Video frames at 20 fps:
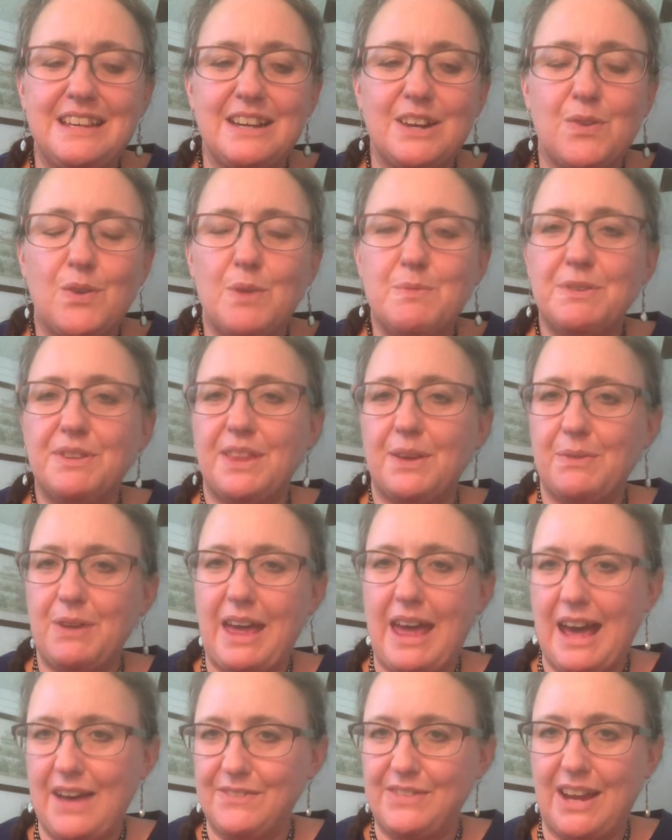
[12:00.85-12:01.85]
equipment that we
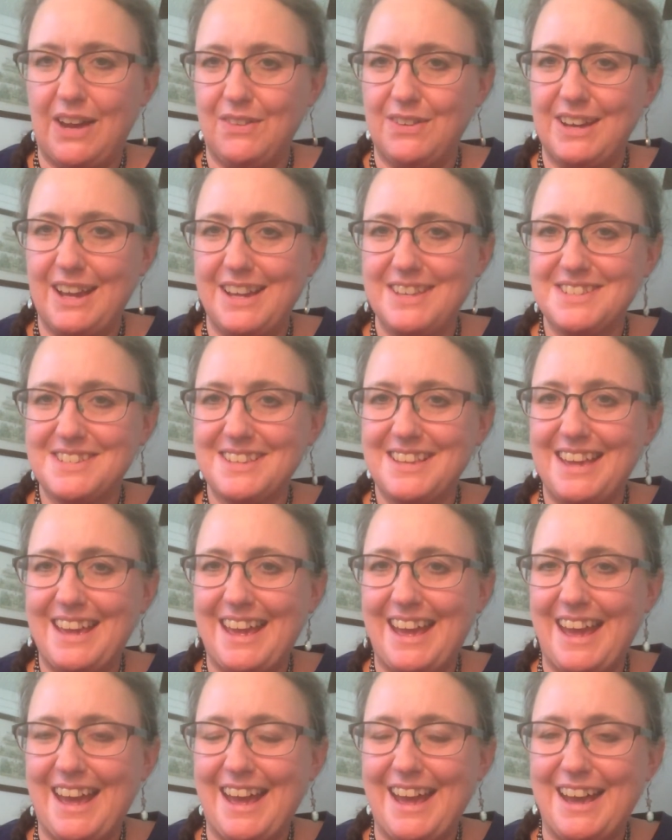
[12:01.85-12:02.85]
have nowadays.
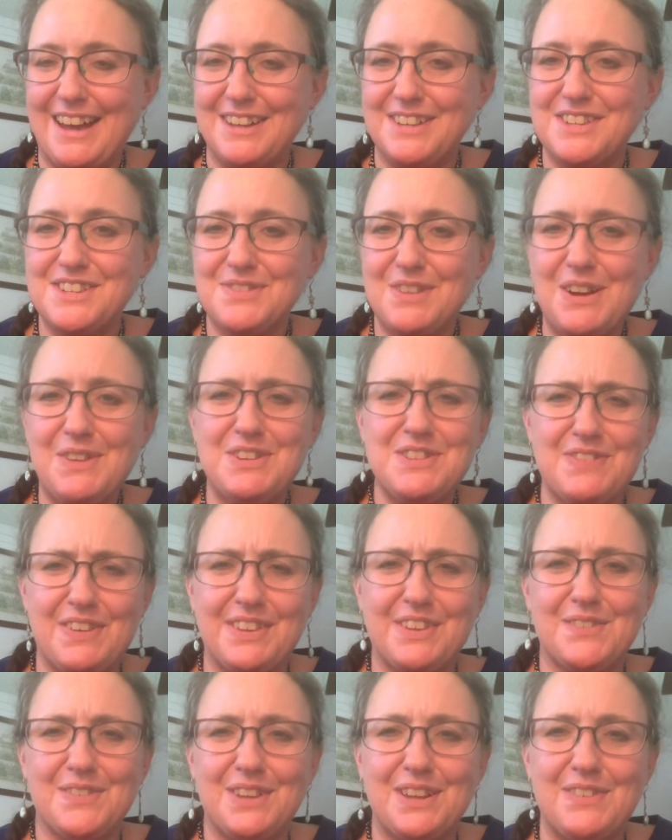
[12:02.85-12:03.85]
And so I always found
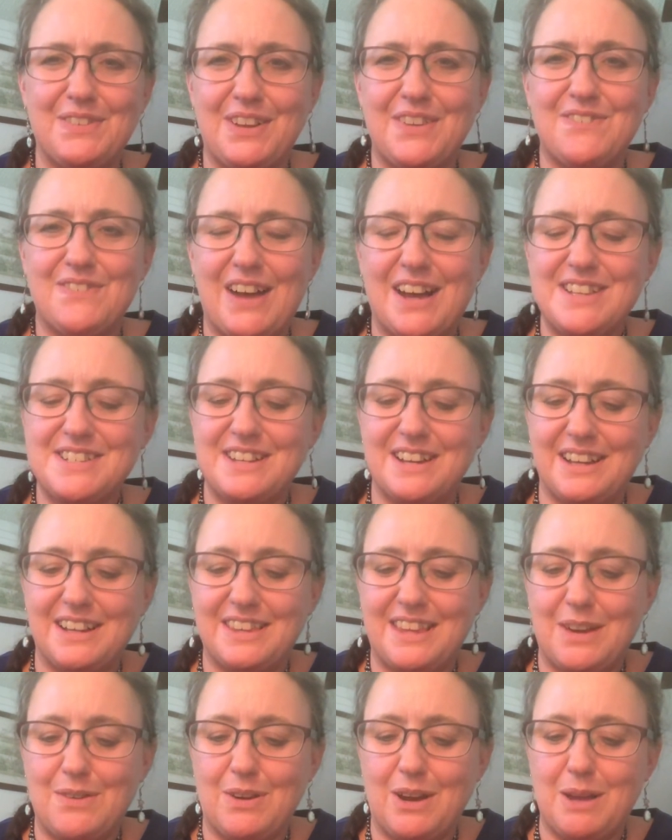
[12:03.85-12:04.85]
that really, really fascinating that
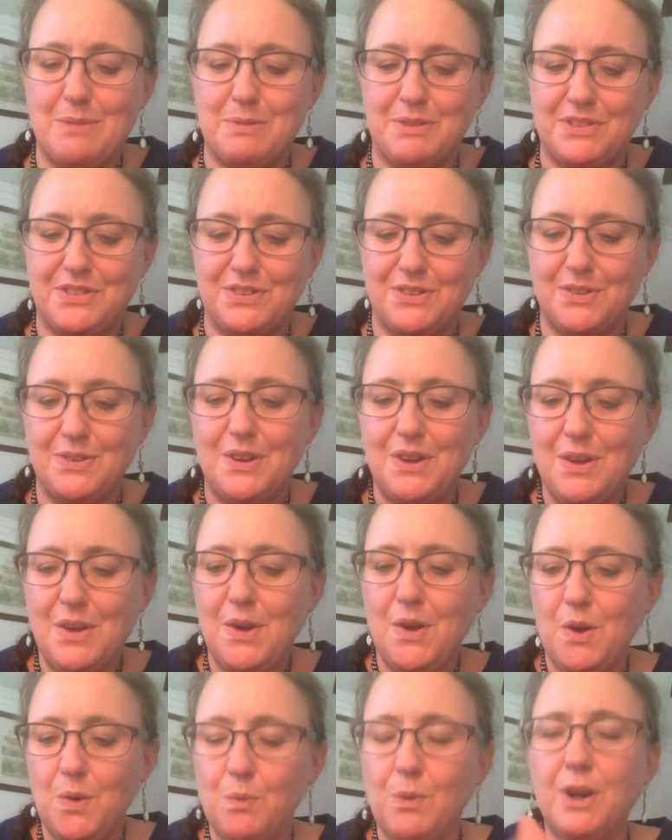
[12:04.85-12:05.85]
they were able to,
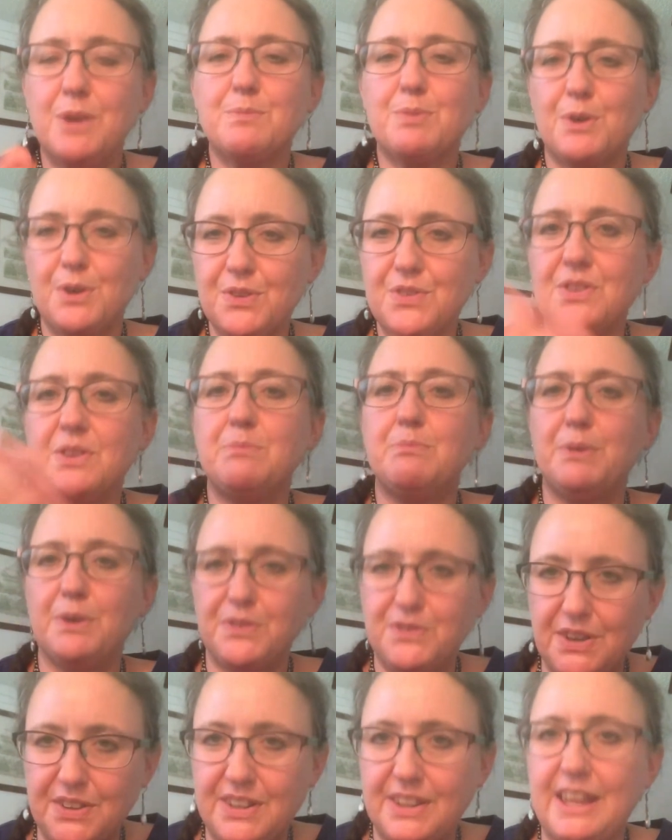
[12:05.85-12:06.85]
one person
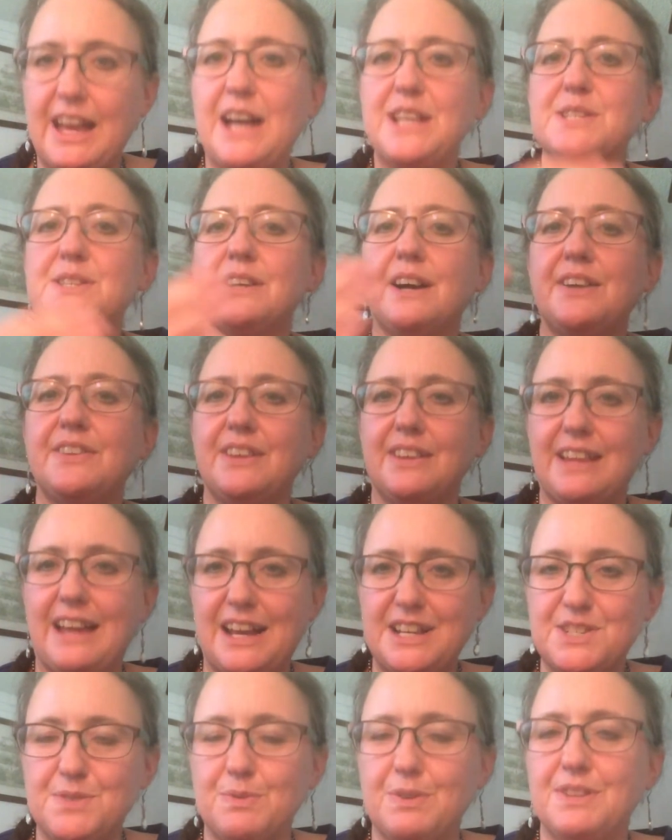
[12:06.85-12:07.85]
built on the
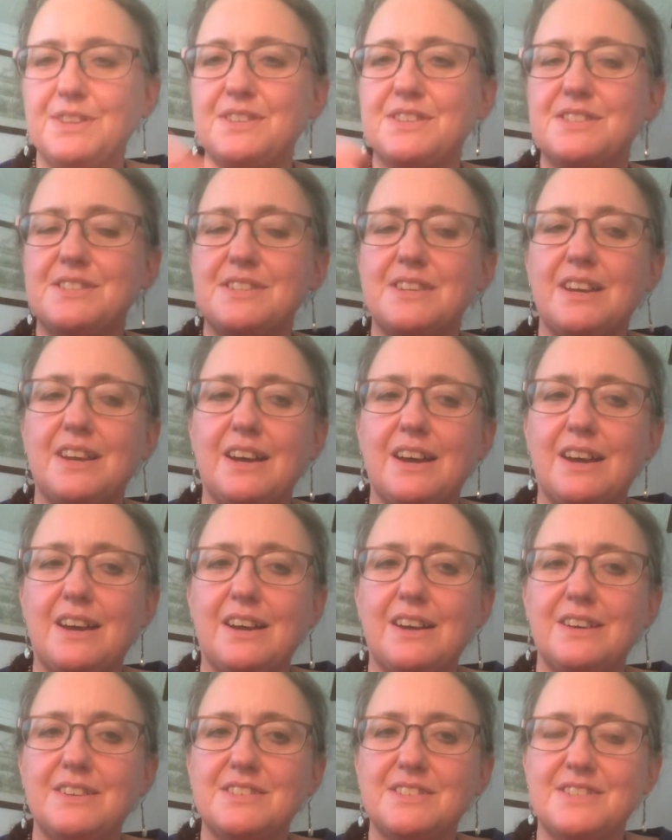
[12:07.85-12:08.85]
last one's
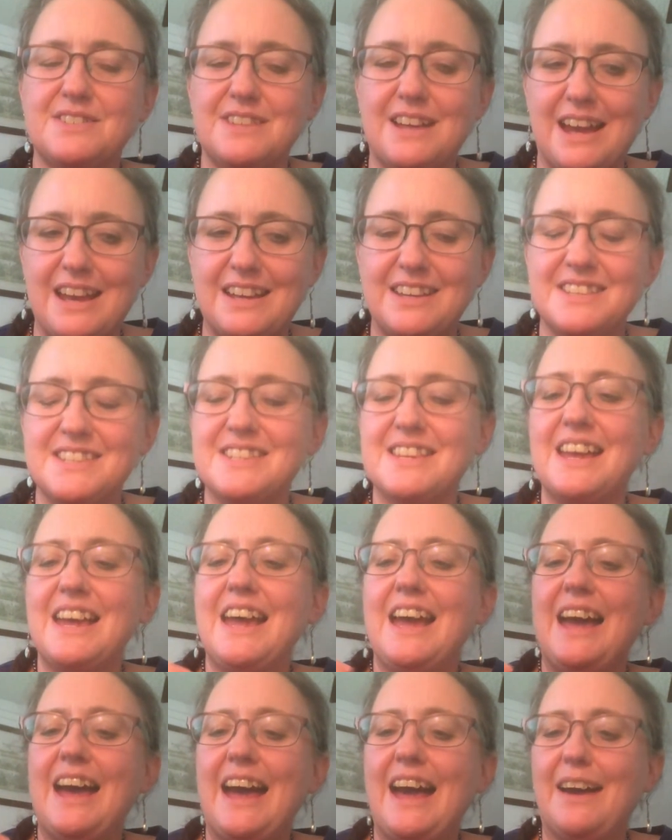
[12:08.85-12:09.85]
science
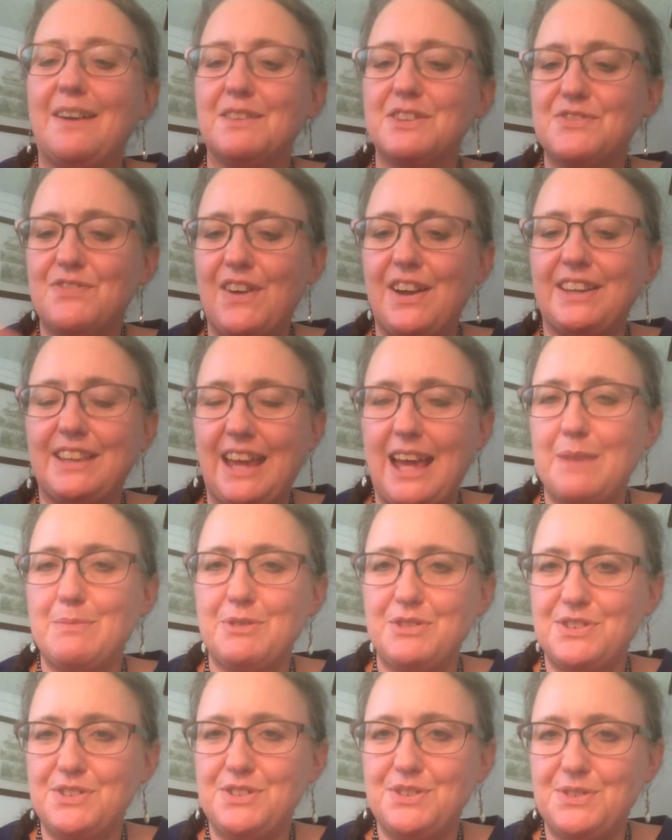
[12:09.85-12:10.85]
and was finally able
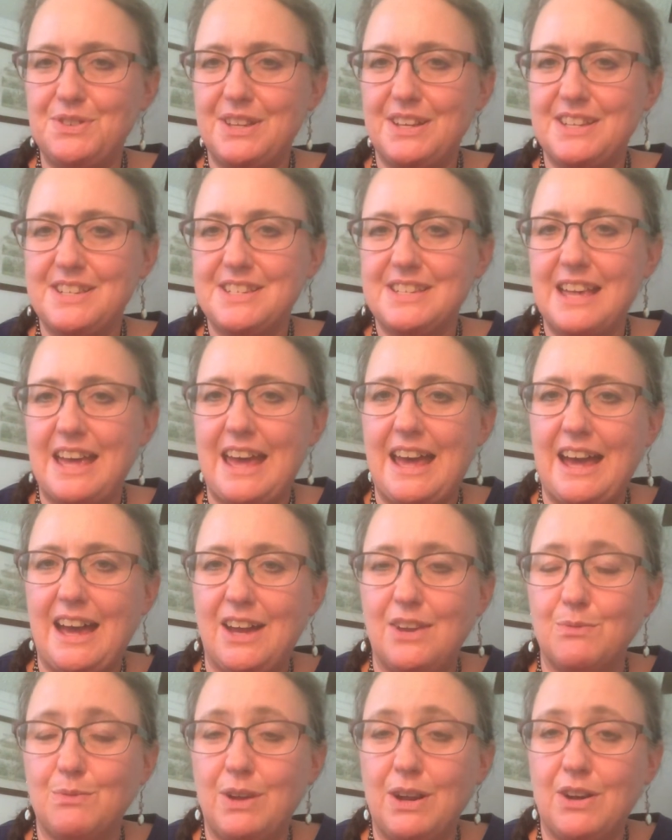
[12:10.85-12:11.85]
to do this.
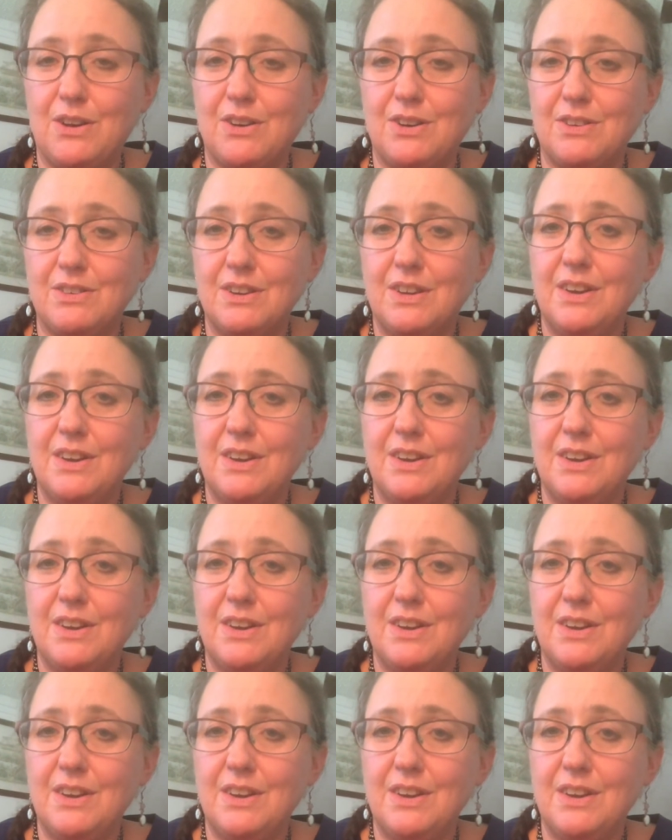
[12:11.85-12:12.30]
And we're